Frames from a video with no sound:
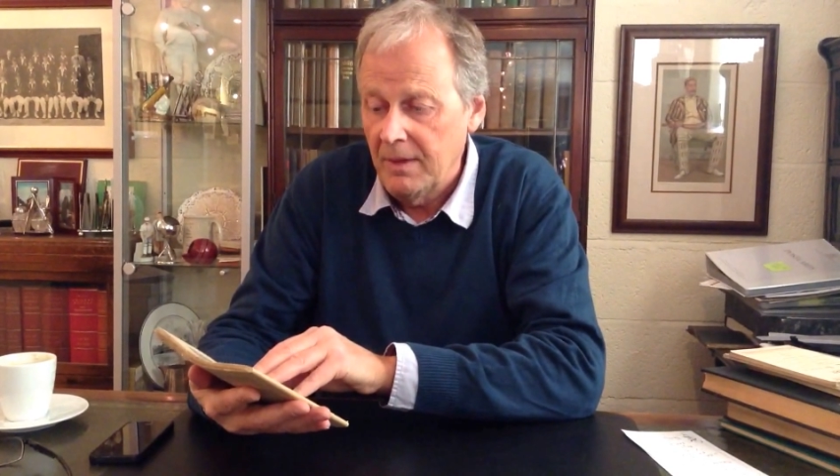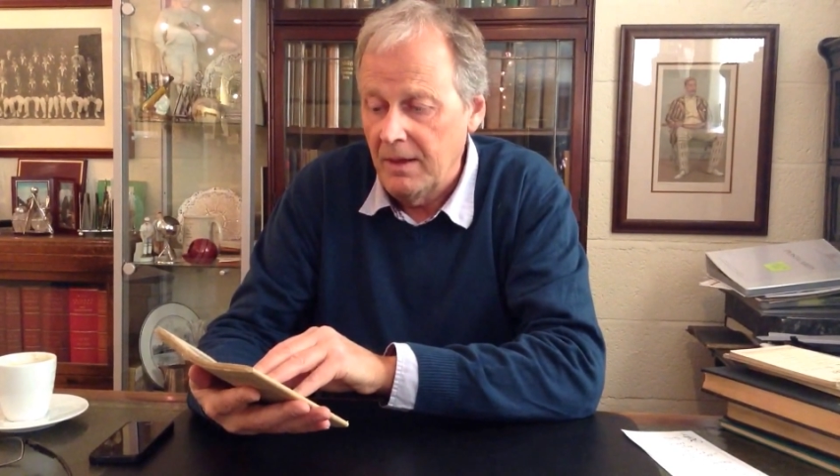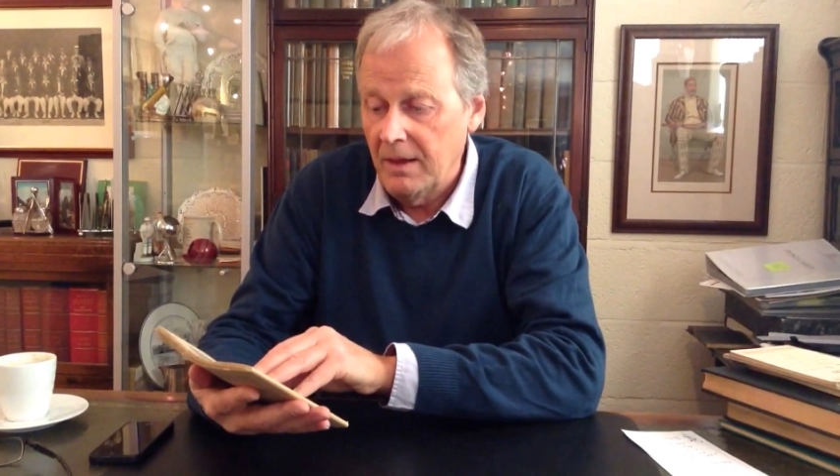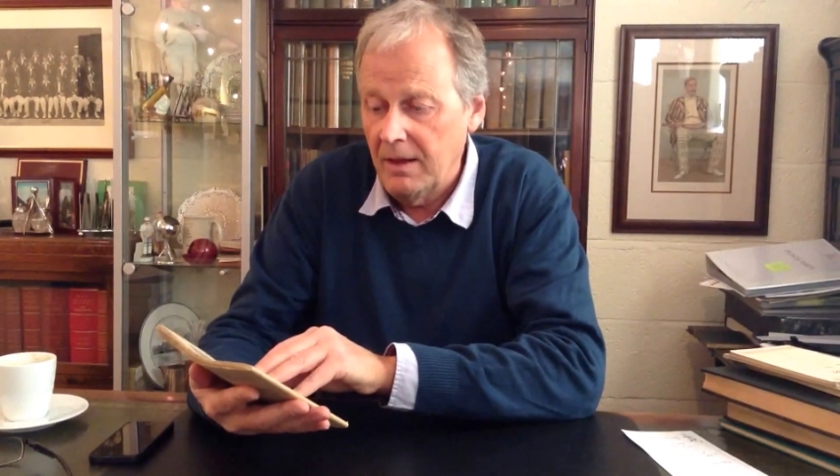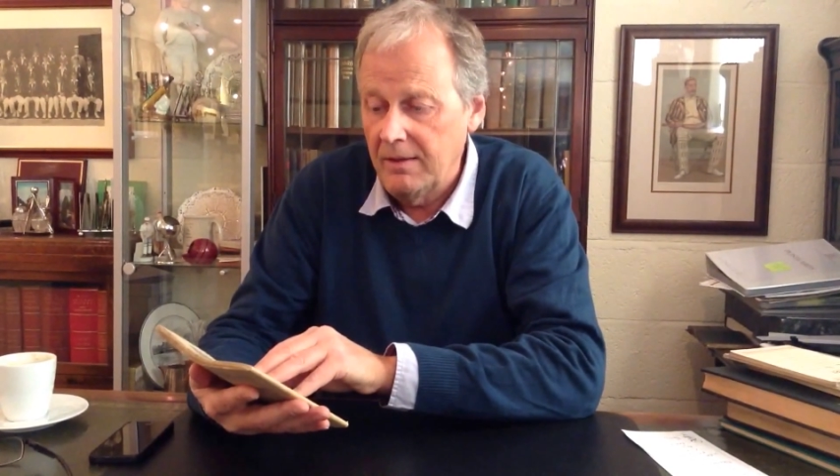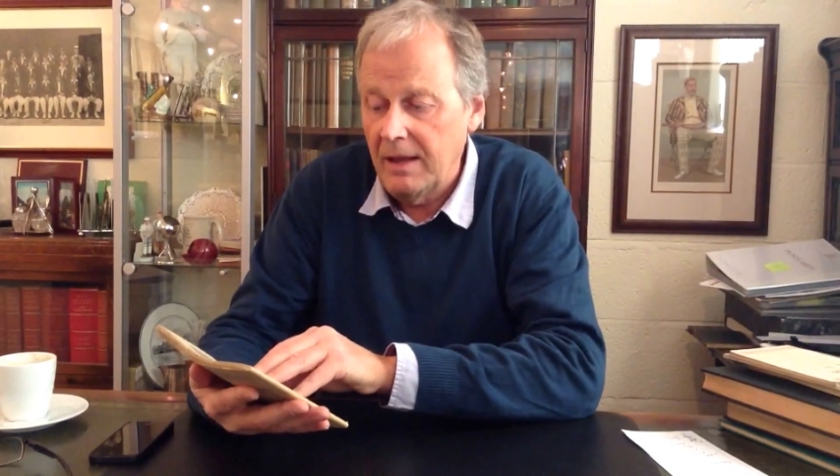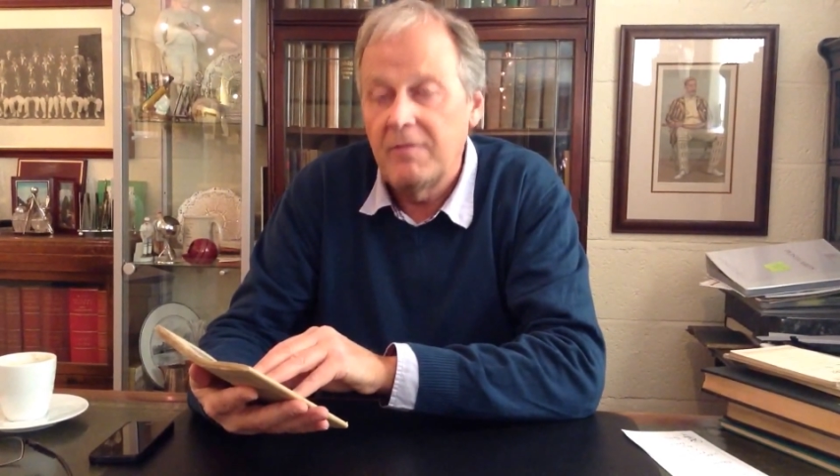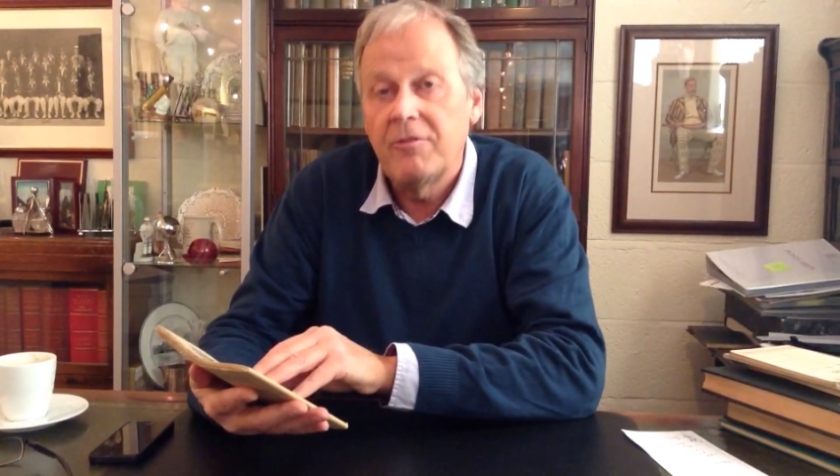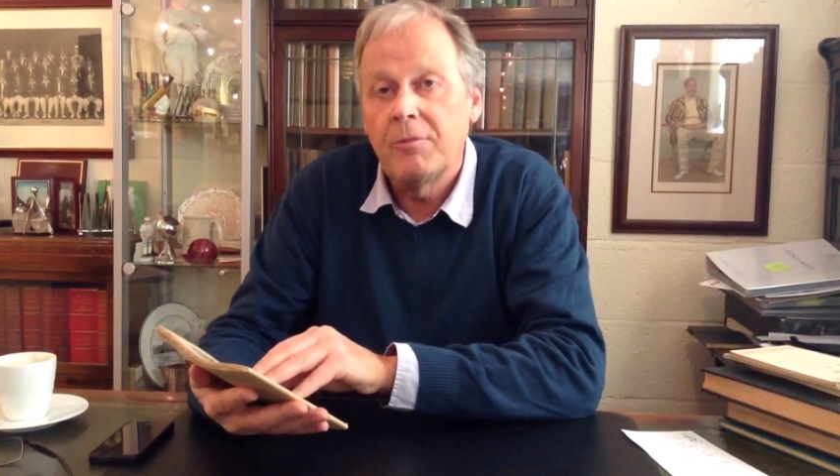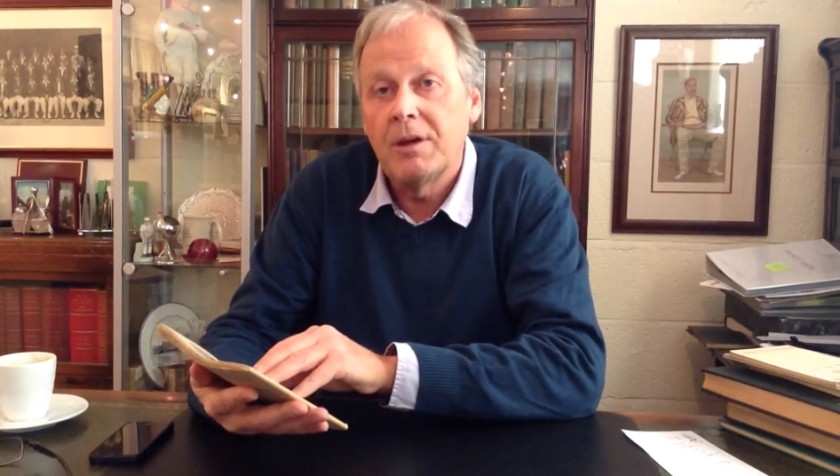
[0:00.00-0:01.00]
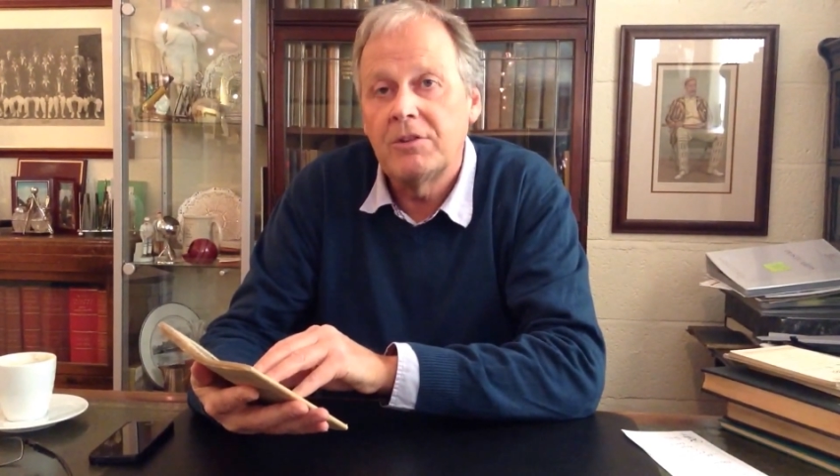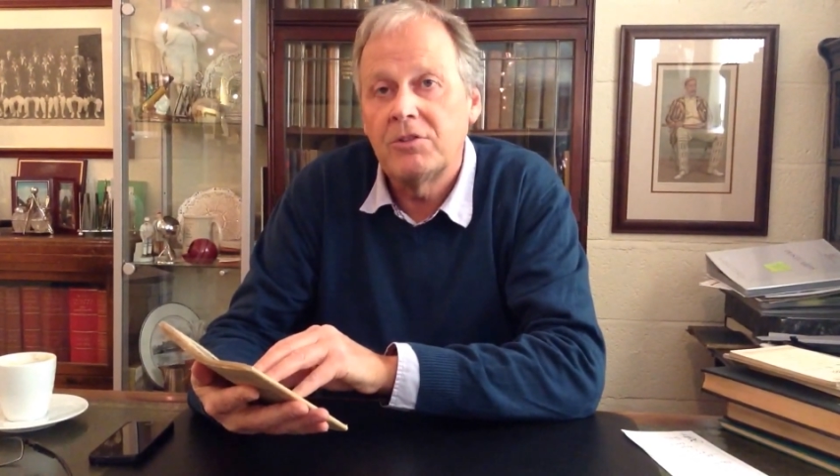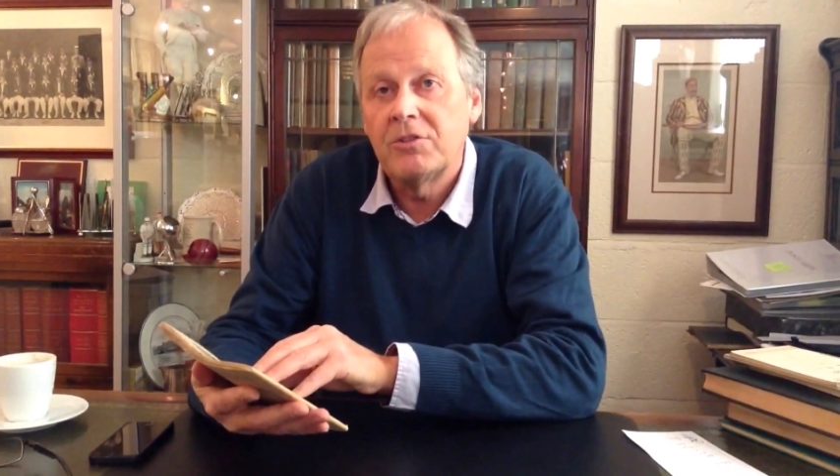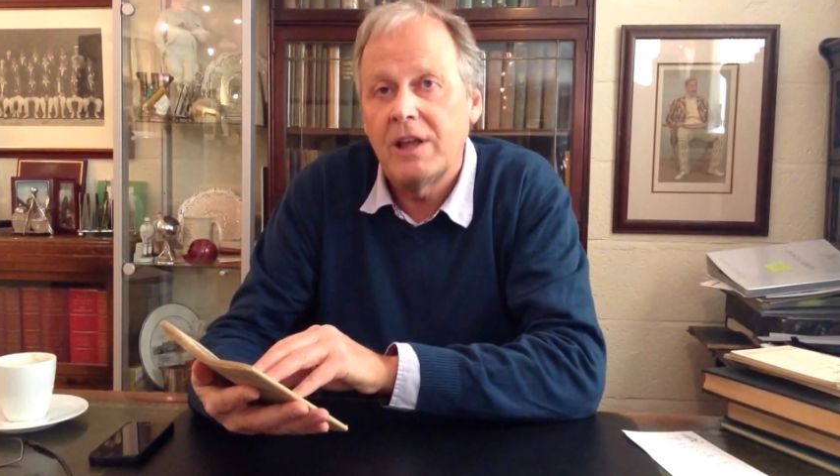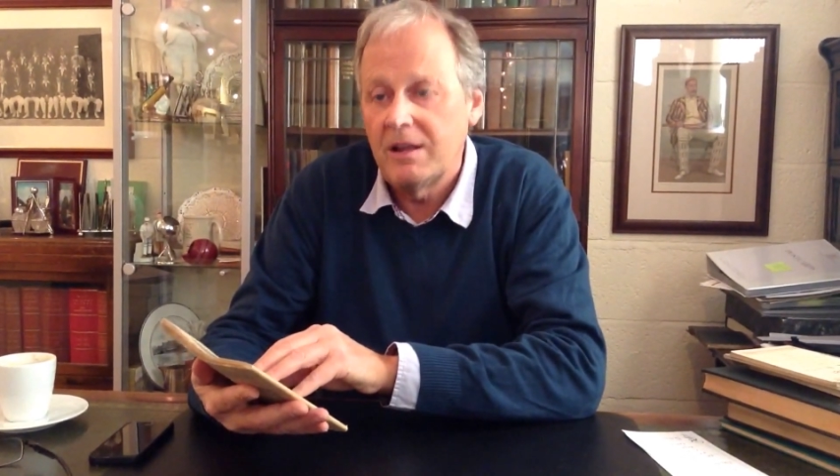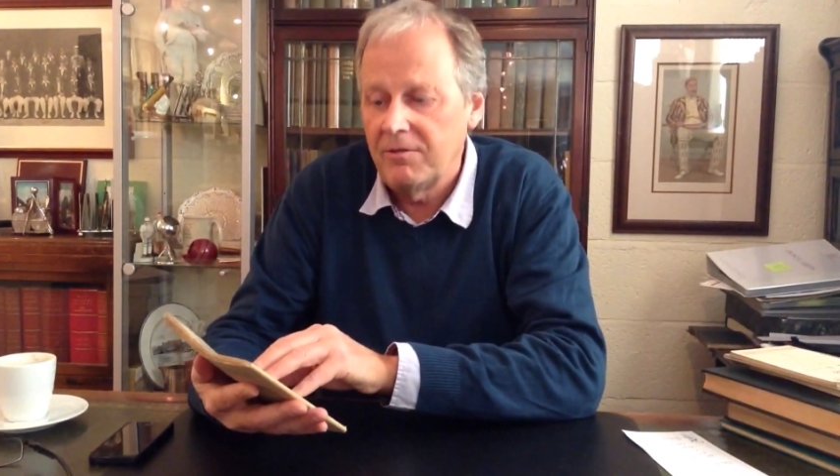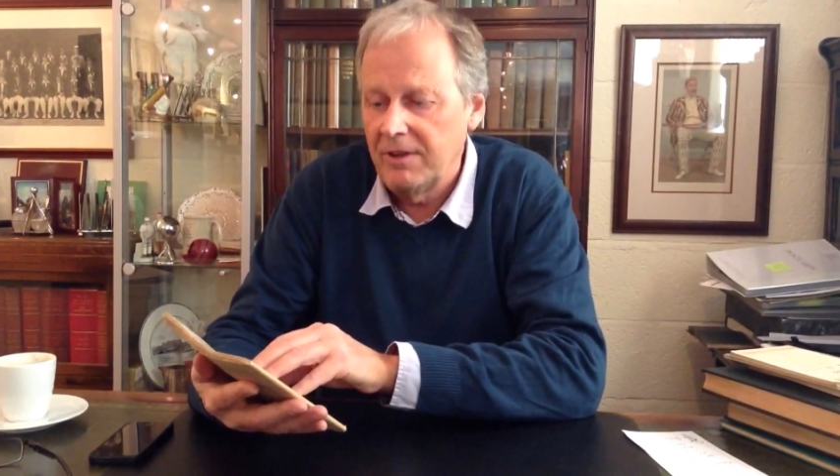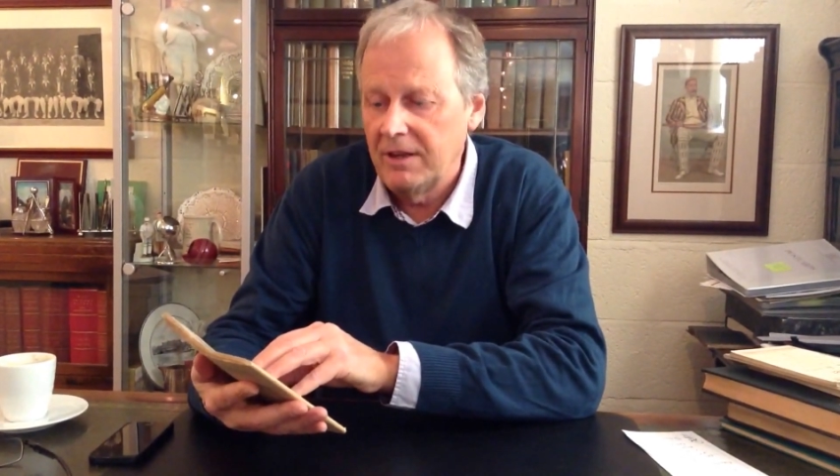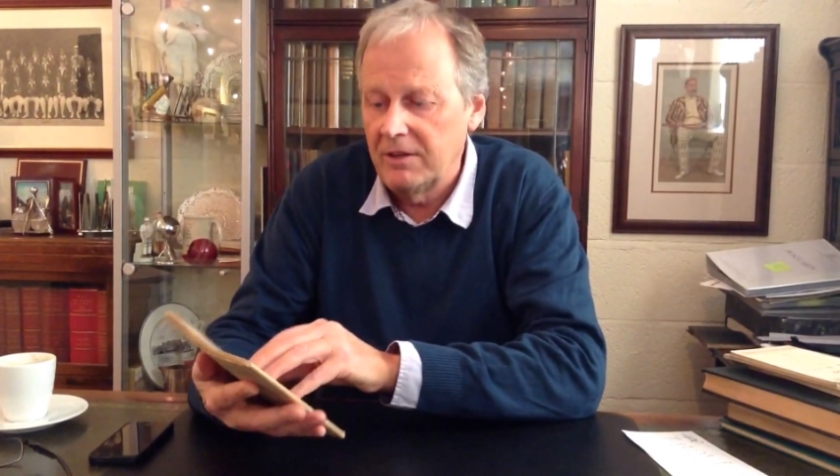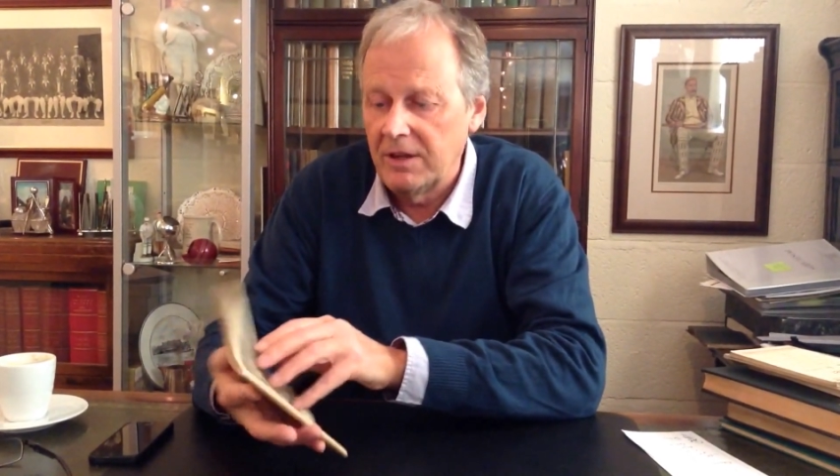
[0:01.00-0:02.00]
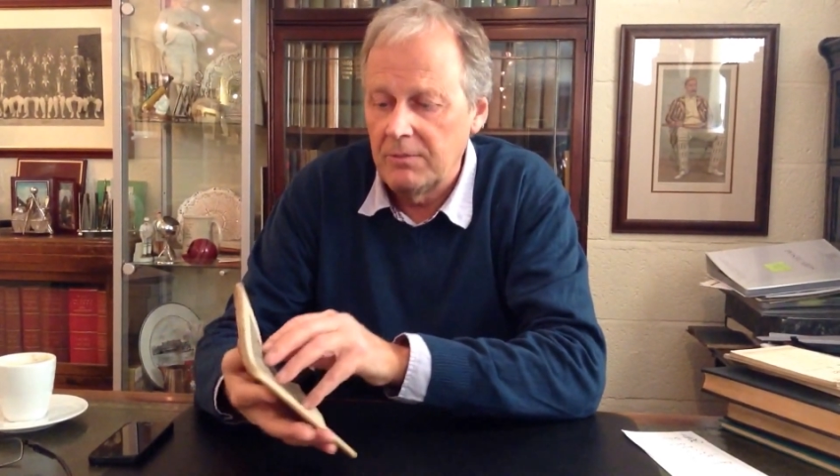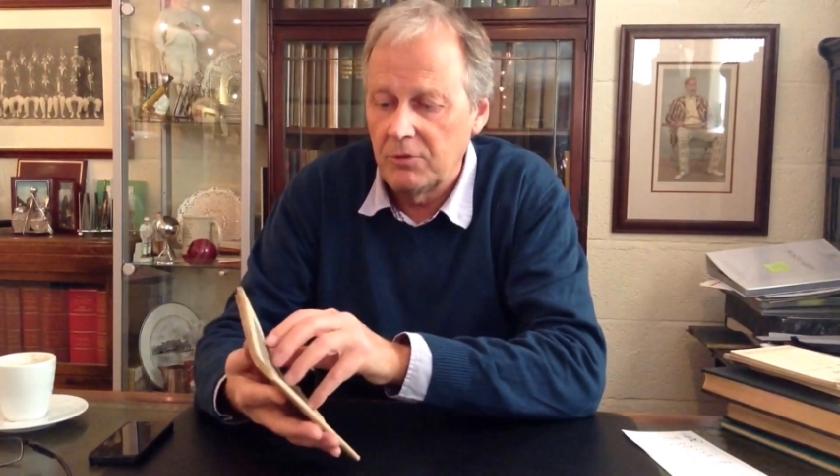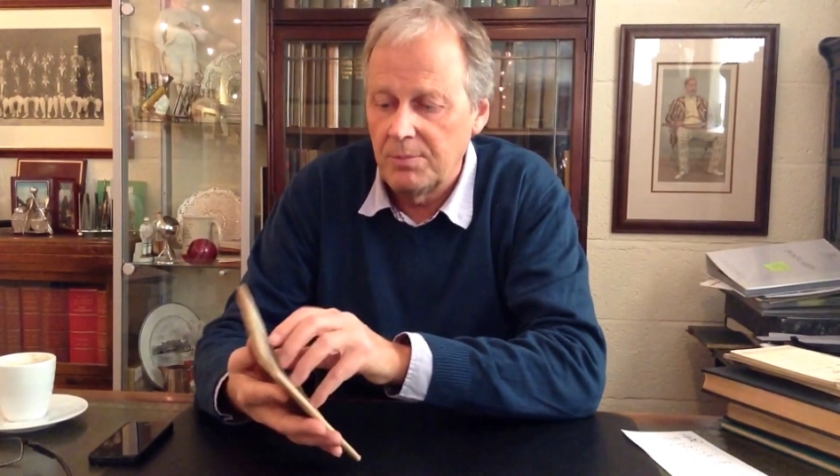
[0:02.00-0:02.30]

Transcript: That information's at our fingertips,